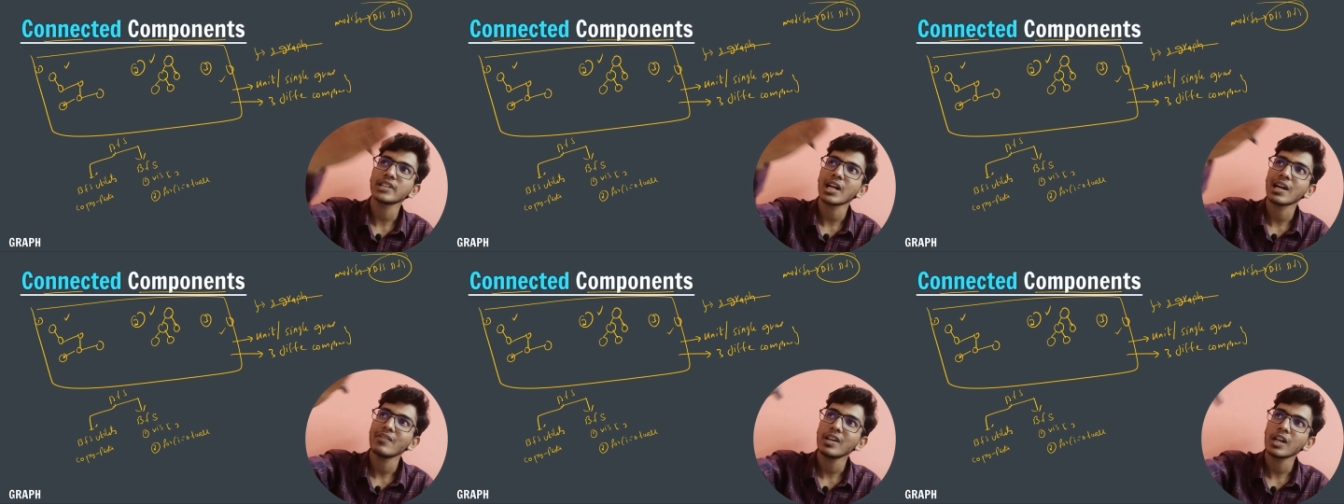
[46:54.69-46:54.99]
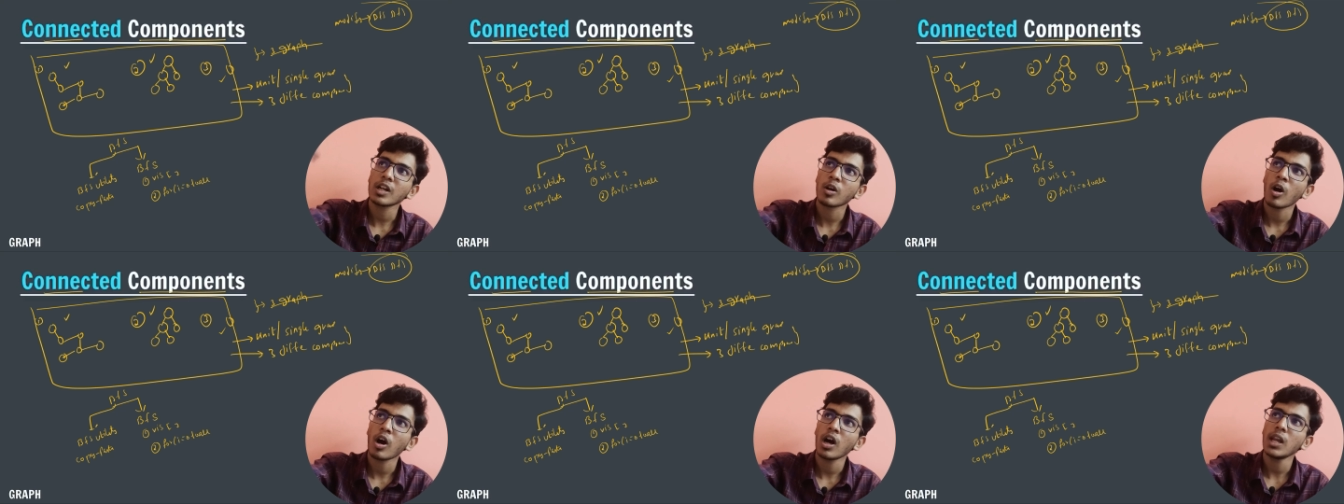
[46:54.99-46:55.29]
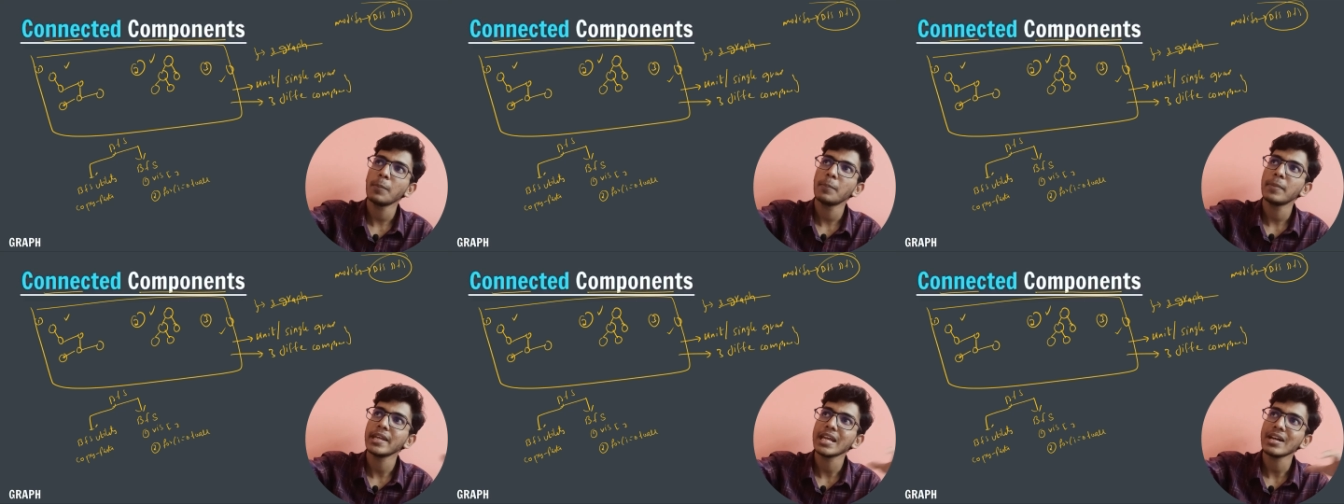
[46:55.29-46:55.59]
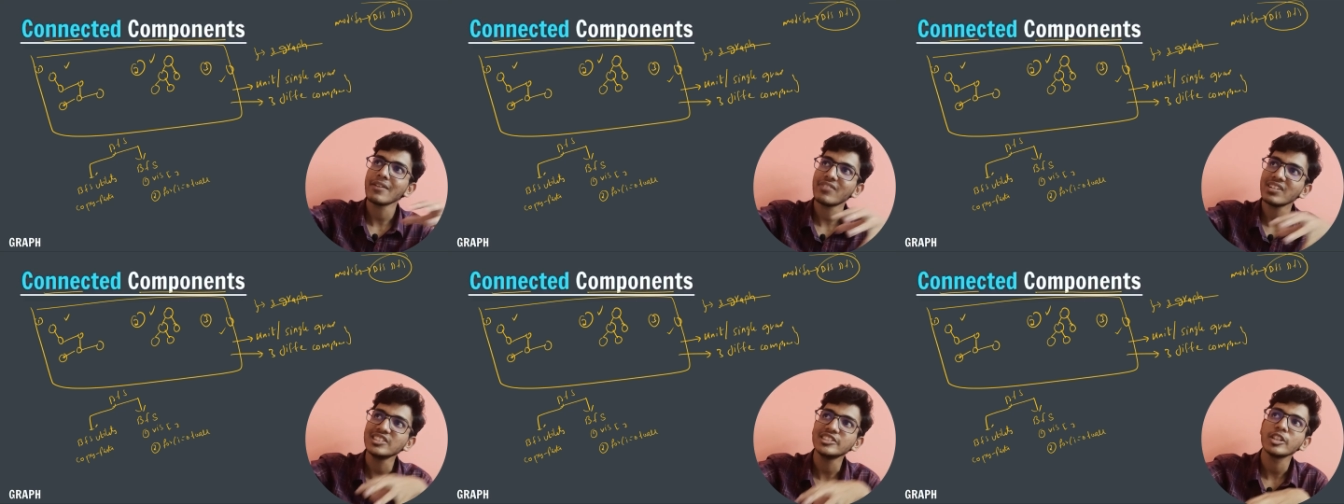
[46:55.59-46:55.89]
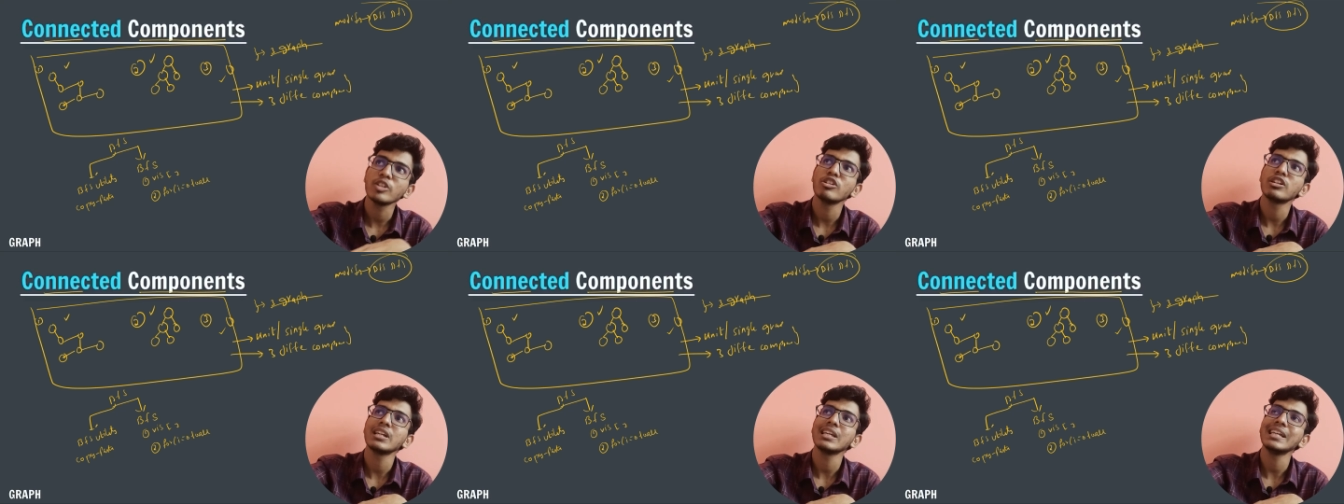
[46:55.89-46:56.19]
I will call BFS
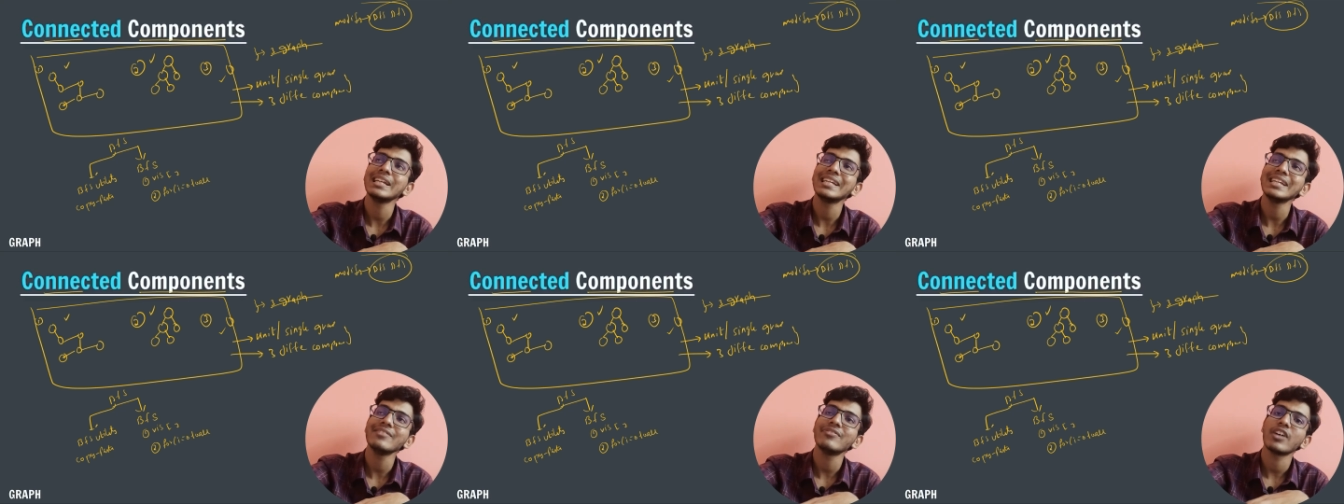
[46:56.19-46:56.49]
utility